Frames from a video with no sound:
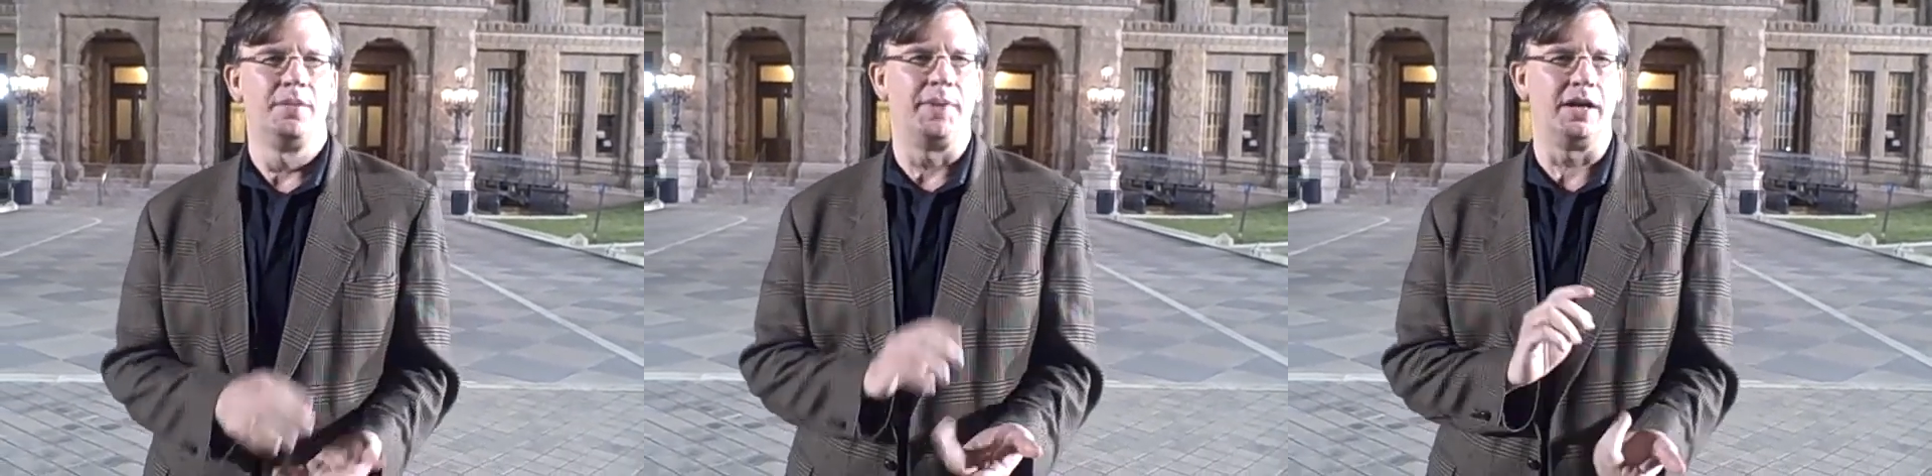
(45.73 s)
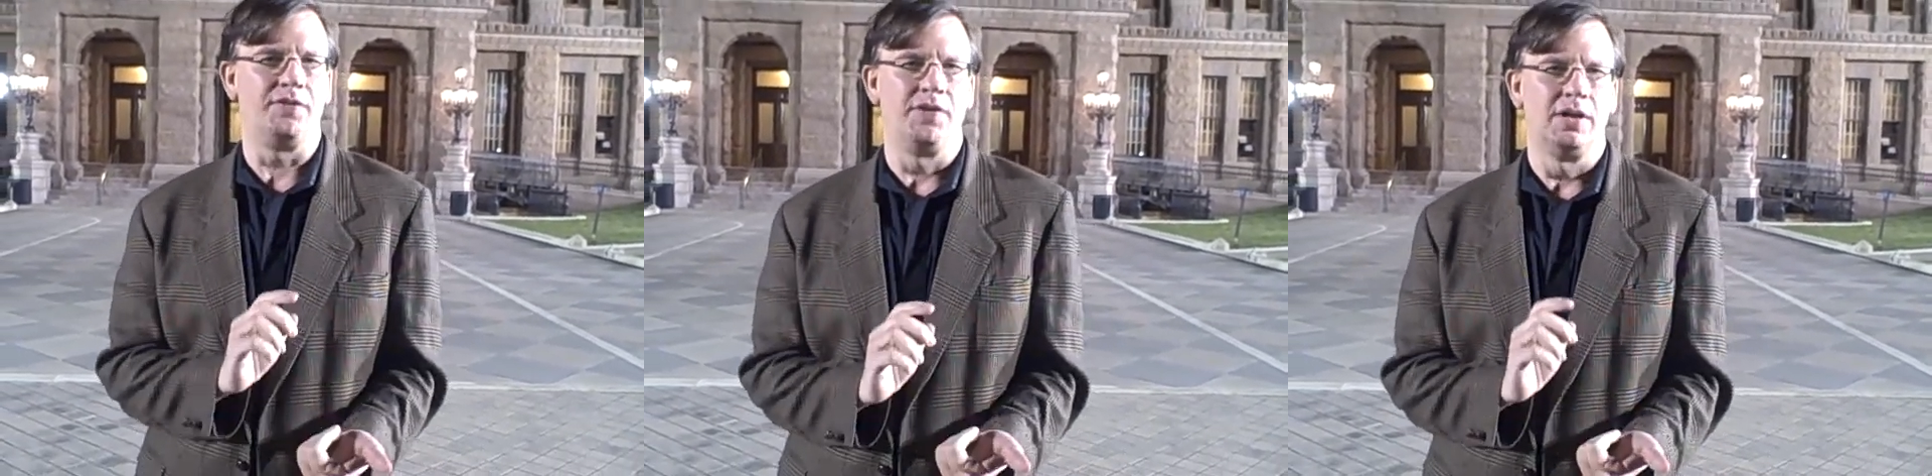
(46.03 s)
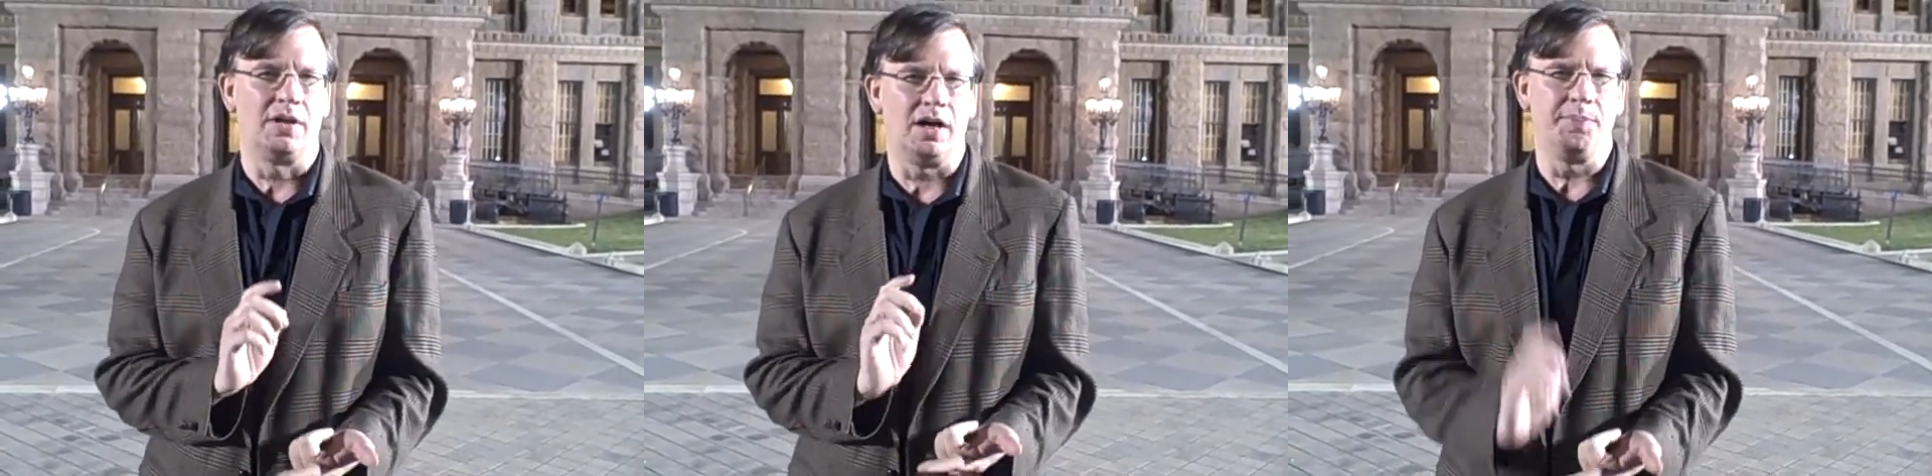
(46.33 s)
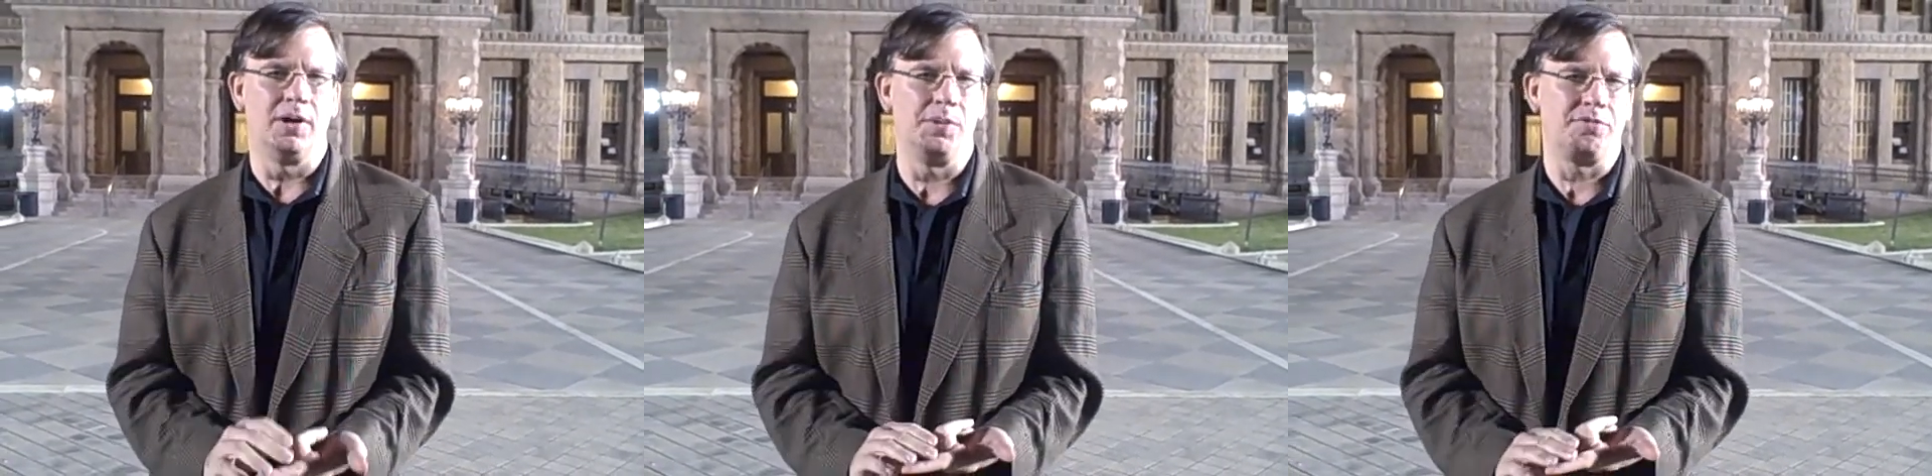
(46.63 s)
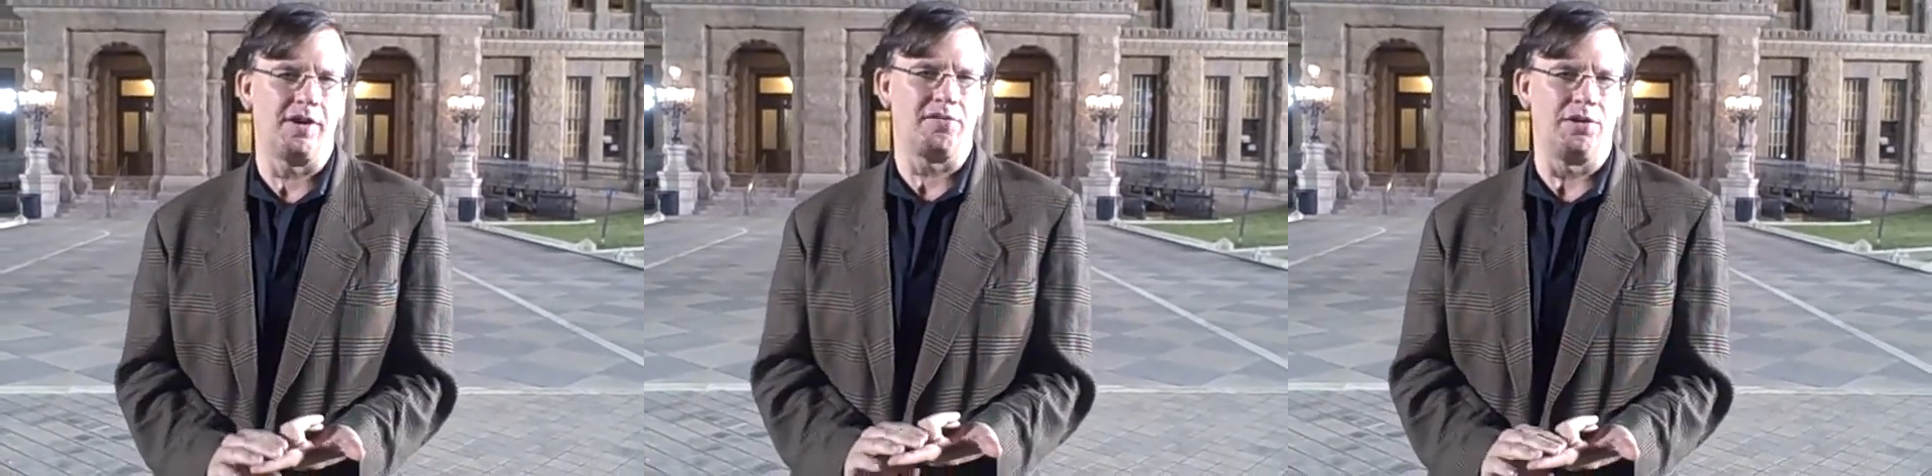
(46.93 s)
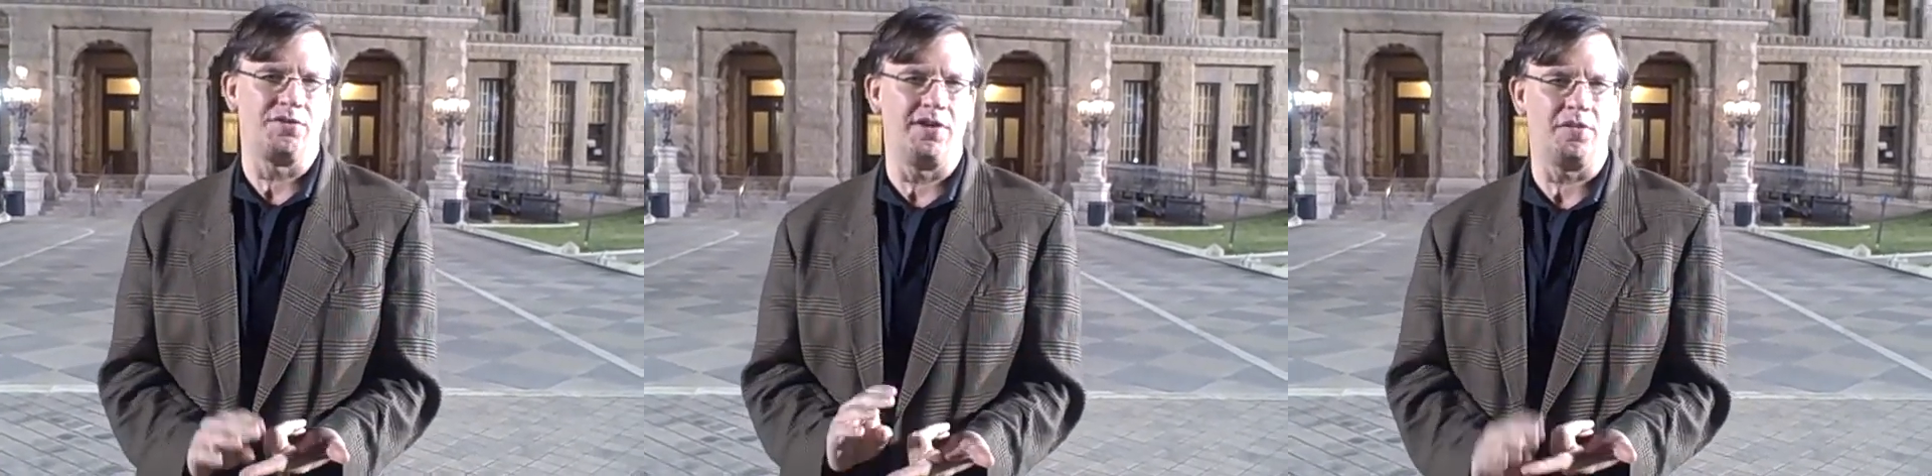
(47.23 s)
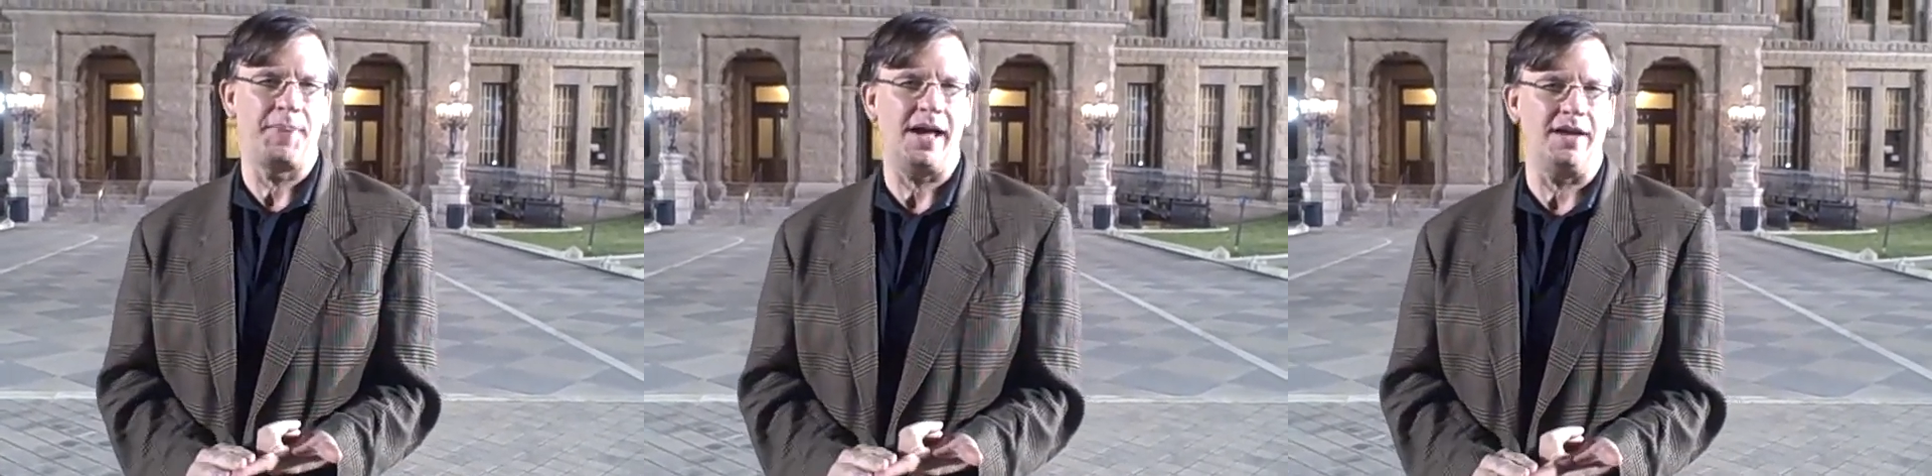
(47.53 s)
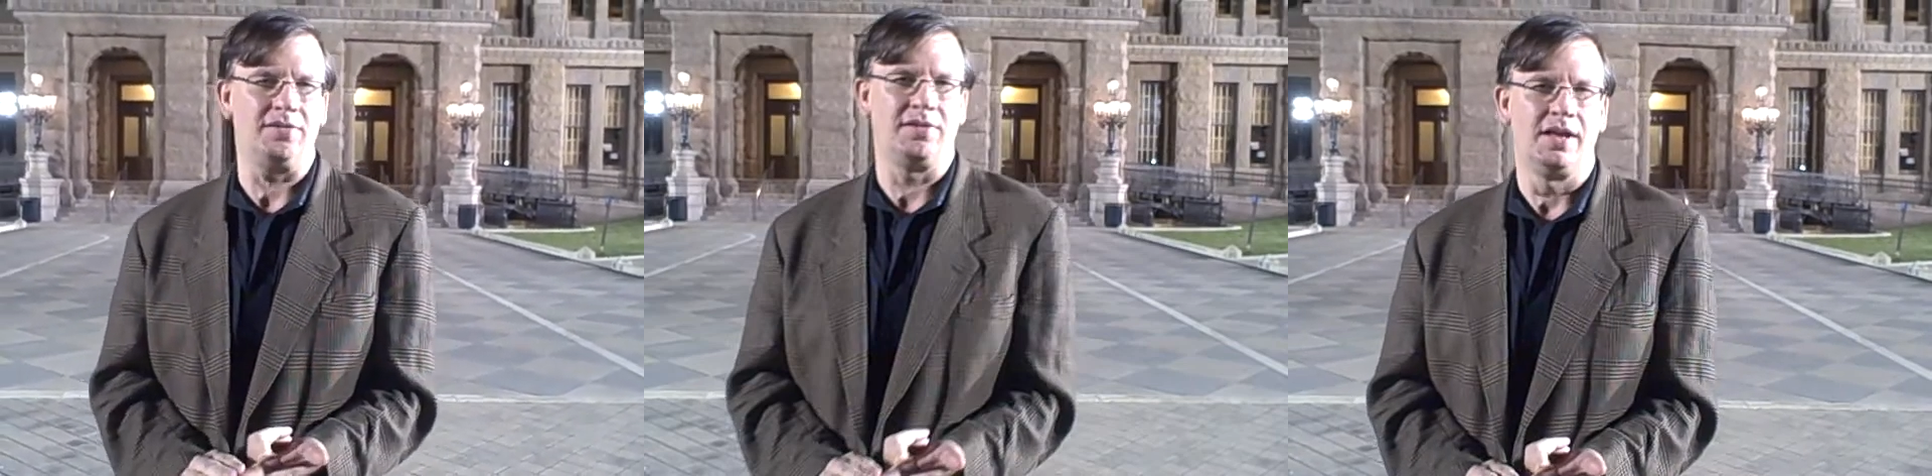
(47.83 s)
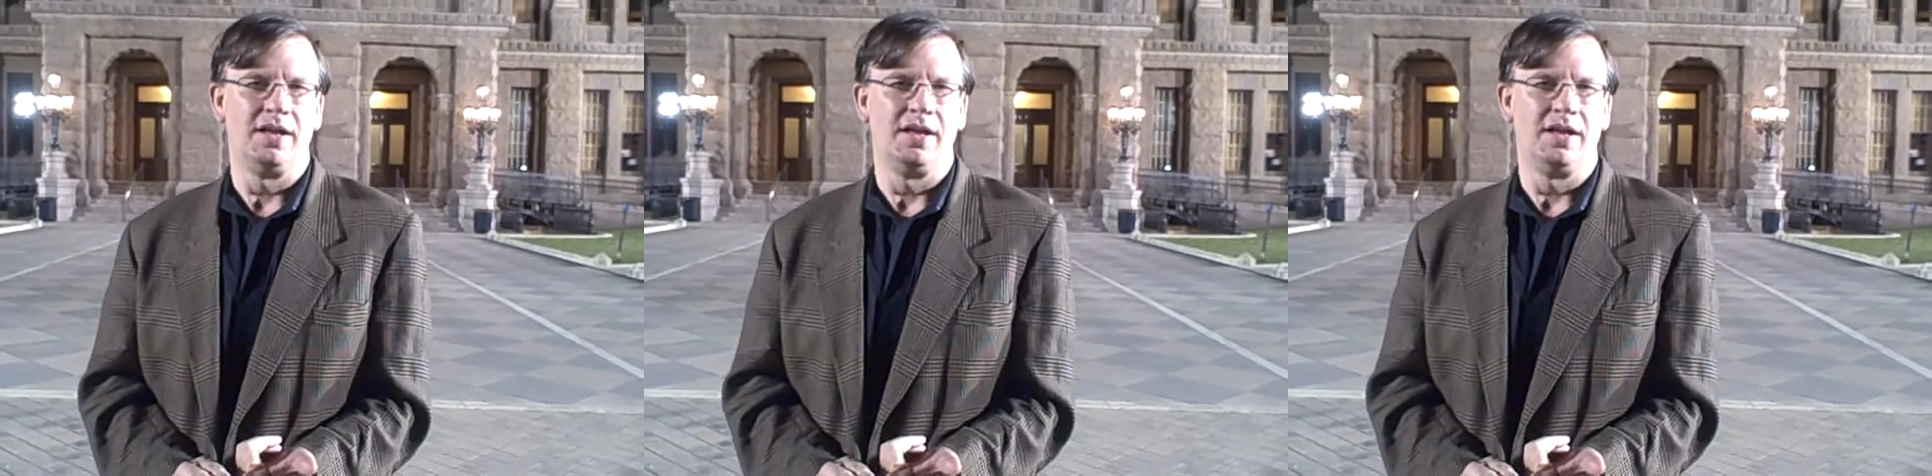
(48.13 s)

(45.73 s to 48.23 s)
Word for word: But if Lon Burnam's resolution is passed